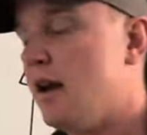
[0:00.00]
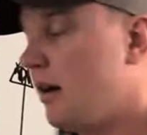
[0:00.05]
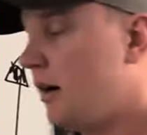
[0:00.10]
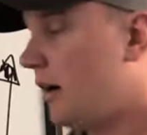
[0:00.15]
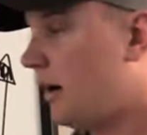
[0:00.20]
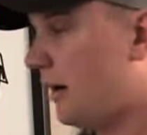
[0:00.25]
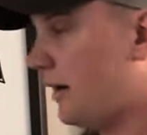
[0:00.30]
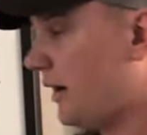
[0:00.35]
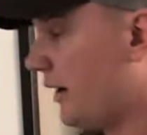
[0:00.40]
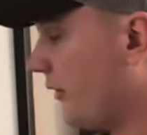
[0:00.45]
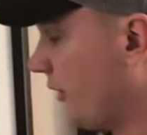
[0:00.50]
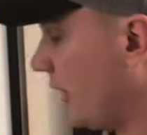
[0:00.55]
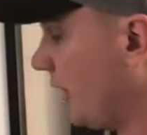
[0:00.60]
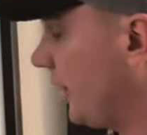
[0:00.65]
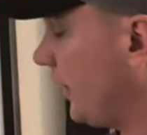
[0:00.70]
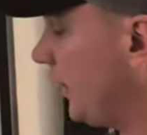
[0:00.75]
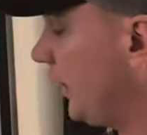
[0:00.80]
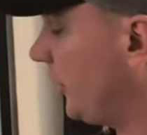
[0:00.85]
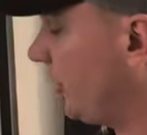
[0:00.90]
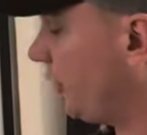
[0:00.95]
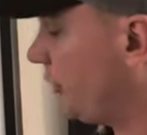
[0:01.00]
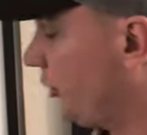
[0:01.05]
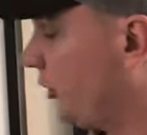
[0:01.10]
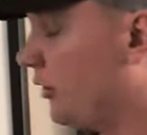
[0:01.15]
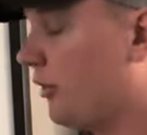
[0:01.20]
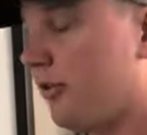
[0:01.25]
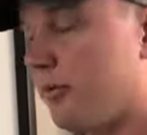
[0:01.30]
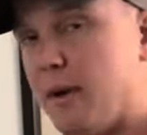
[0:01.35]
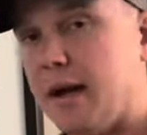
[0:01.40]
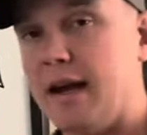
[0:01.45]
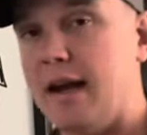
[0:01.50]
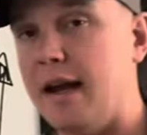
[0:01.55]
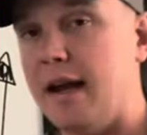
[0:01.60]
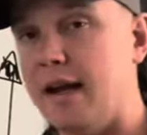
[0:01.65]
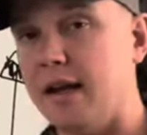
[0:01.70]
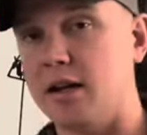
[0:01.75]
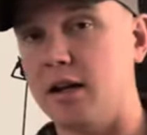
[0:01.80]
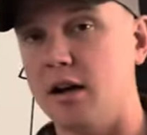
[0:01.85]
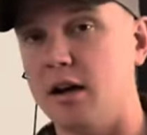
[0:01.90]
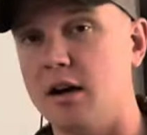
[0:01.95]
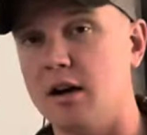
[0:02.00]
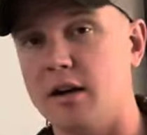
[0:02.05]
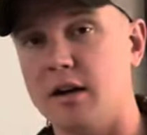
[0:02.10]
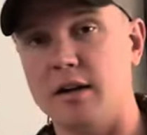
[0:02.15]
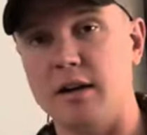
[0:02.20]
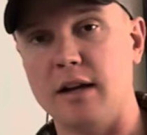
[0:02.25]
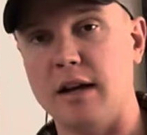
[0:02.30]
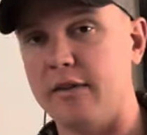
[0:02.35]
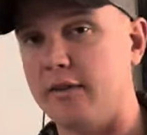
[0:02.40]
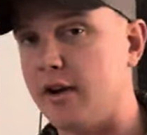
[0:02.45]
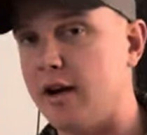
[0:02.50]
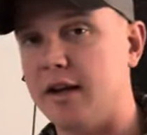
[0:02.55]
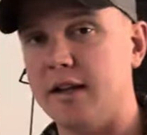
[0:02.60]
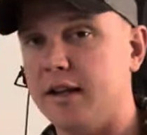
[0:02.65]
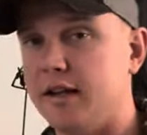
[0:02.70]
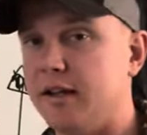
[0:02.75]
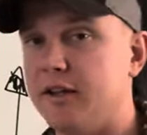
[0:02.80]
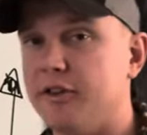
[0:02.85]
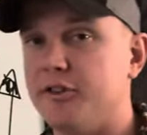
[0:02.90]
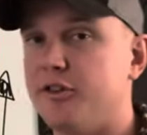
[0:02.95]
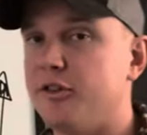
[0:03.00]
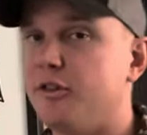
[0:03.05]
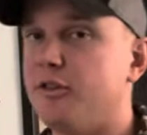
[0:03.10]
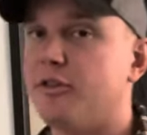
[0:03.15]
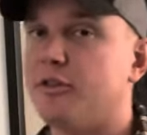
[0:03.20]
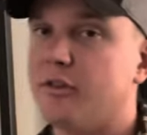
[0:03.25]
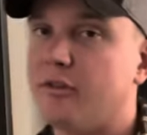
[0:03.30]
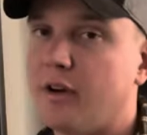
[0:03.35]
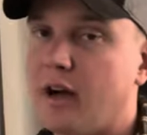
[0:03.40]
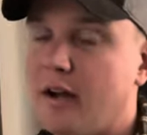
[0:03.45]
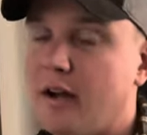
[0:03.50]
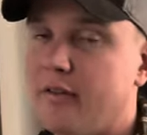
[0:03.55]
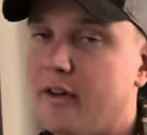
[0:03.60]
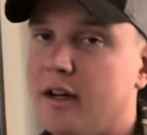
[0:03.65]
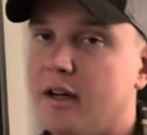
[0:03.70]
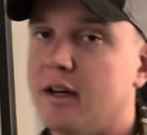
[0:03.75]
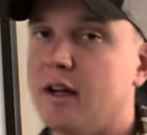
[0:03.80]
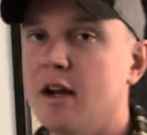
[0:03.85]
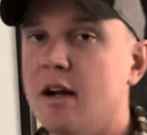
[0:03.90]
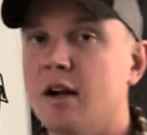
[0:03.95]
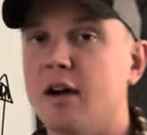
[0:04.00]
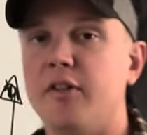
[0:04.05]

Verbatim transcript: Uh, never had any issues. My ACOG never had any issues surviving.